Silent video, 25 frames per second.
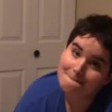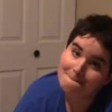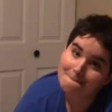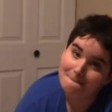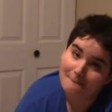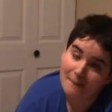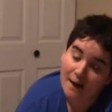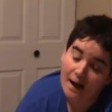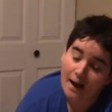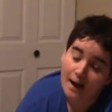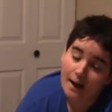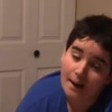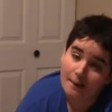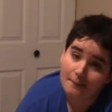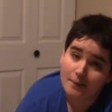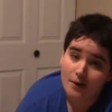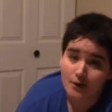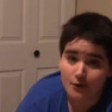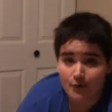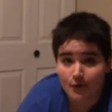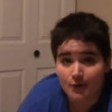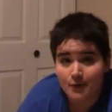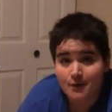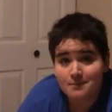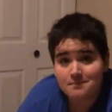my
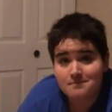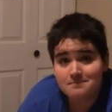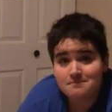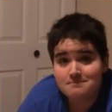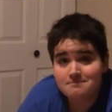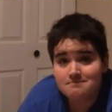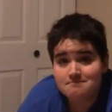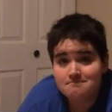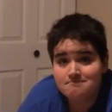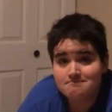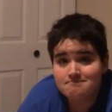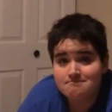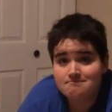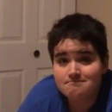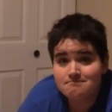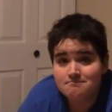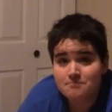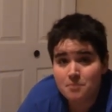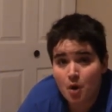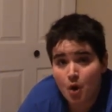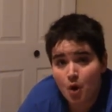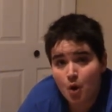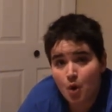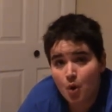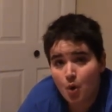mother
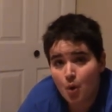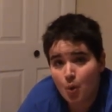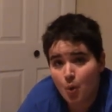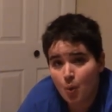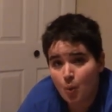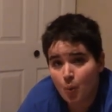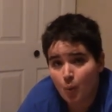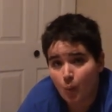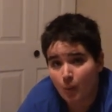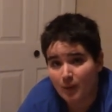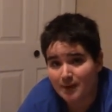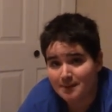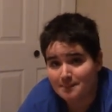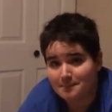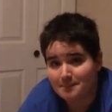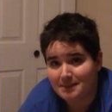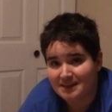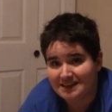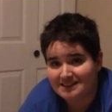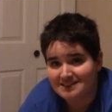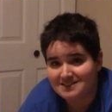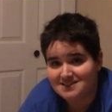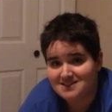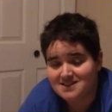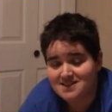went
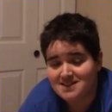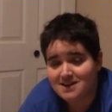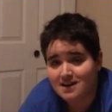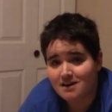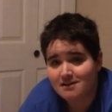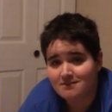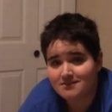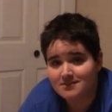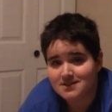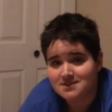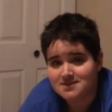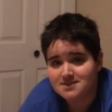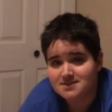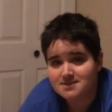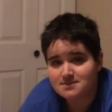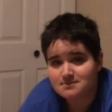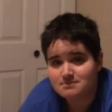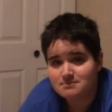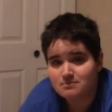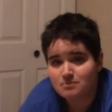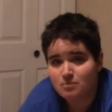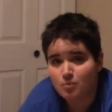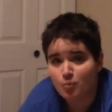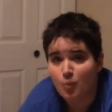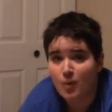back to the office
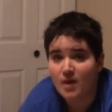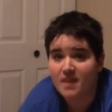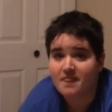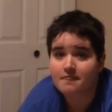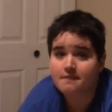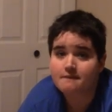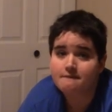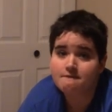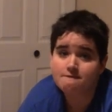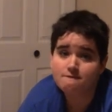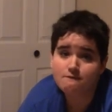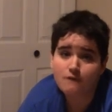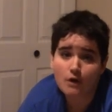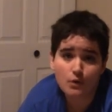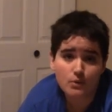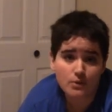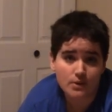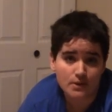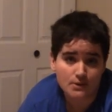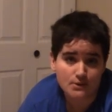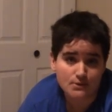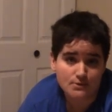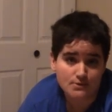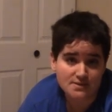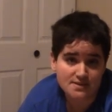with
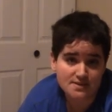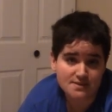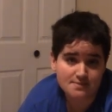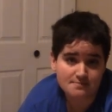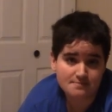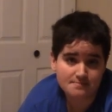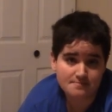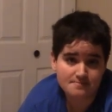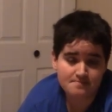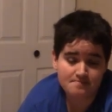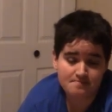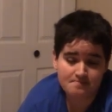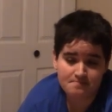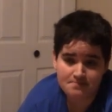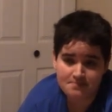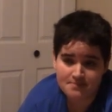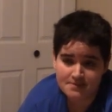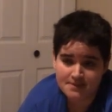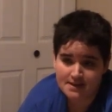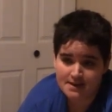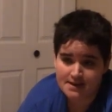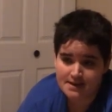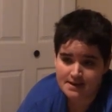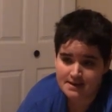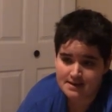photos
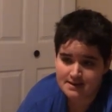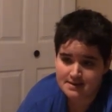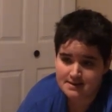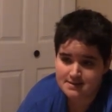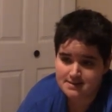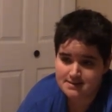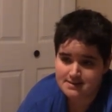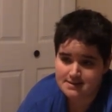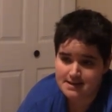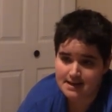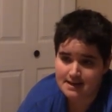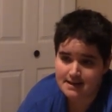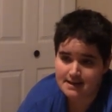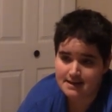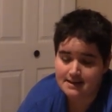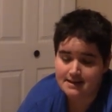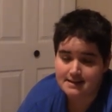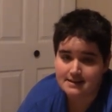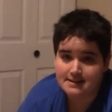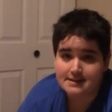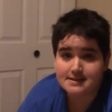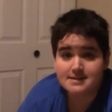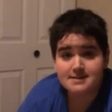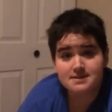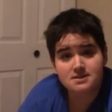
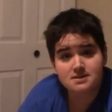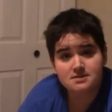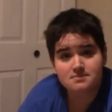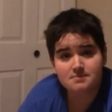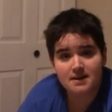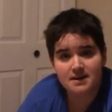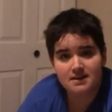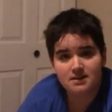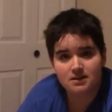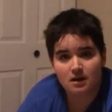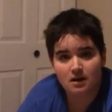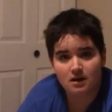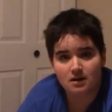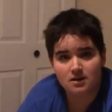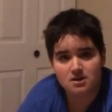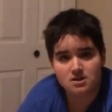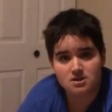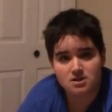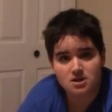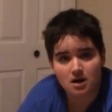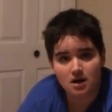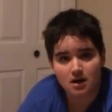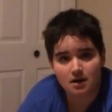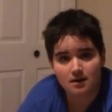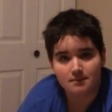saying, this is my daughter's
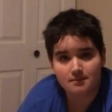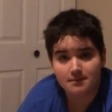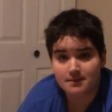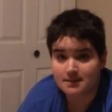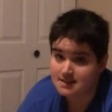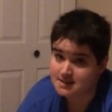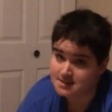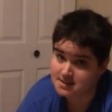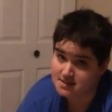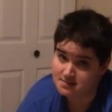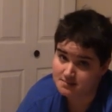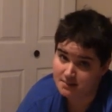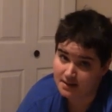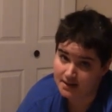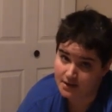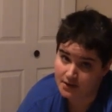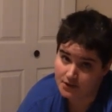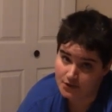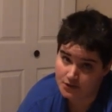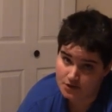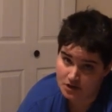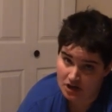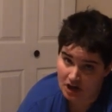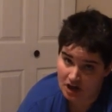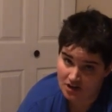arm. This is my
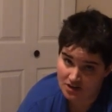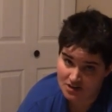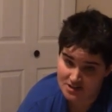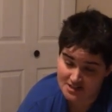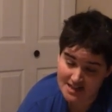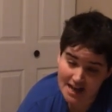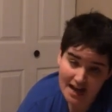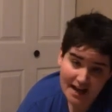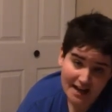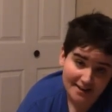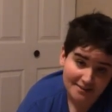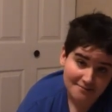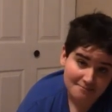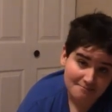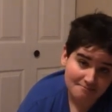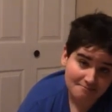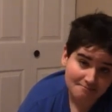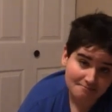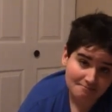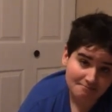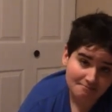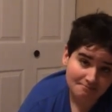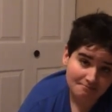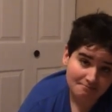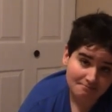other daughter's head.
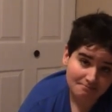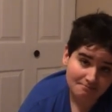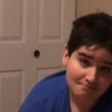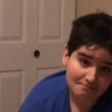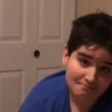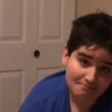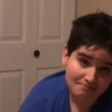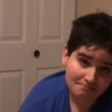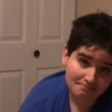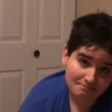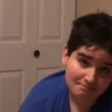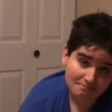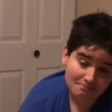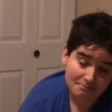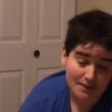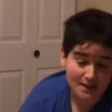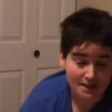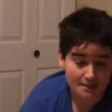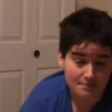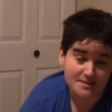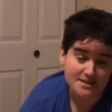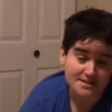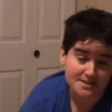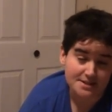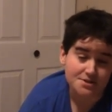Me
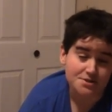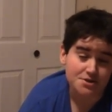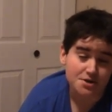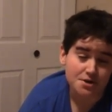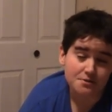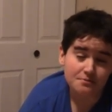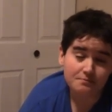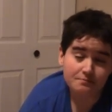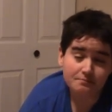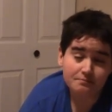and my sister.